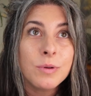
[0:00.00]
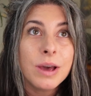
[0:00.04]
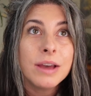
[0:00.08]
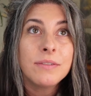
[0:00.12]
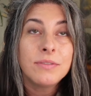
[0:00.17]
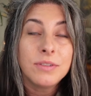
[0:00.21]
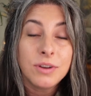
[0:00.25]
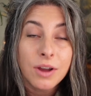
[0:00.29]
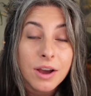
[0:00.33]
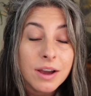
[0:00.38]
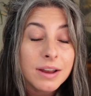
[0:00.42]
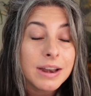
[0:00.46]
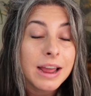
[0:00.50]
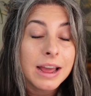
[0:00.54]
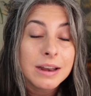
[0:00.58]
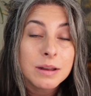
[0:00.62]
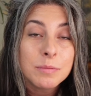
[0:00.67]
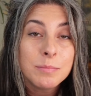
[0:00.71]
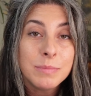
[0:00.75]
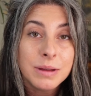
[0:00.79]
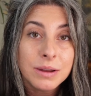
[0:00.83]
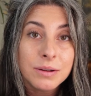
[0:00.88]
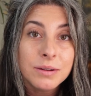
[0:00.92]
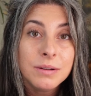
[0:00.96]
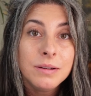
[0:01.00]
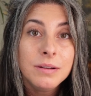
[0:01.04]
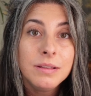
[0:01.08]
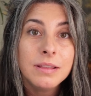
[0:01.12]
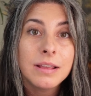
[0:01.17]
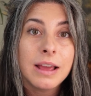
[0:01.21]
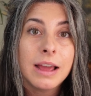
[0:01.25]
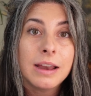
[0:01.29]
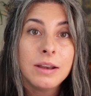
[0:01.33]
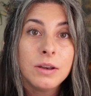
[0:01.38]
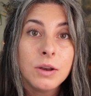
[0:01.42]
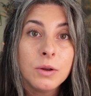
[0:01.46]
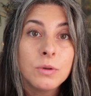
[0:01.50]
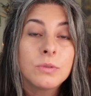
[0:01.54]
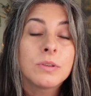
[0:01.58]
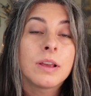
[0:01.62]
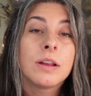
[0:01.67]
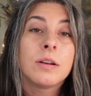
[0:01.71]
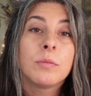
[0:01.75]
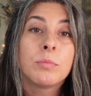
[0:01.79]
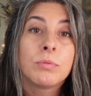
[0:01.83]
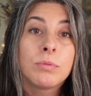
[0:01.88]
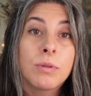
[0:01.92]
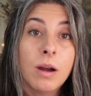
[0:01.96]
have not had a mirror that knows
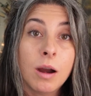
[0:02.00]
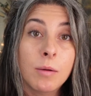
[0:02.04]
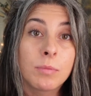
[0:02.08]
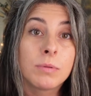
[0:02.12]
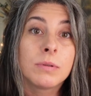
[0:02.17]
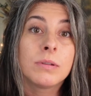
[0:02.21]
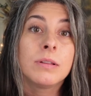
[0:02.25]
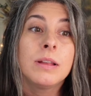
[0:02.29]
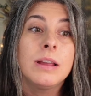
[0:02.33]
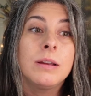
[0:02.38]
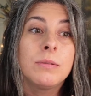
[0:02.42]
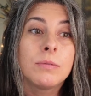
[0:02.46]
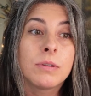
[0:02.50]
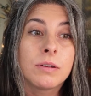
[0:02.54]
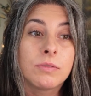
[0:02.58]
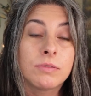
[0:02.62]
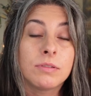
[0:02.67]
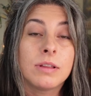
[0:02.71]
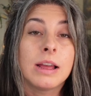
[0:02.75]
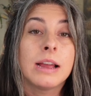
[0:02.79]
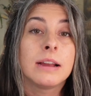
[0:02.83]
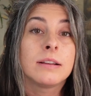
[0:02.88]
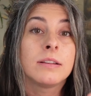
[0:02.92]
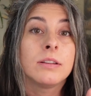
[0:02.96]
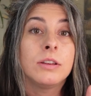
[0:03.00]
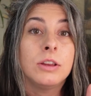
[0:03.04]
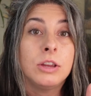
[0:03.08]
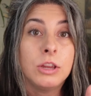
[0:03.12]
how to properly reflect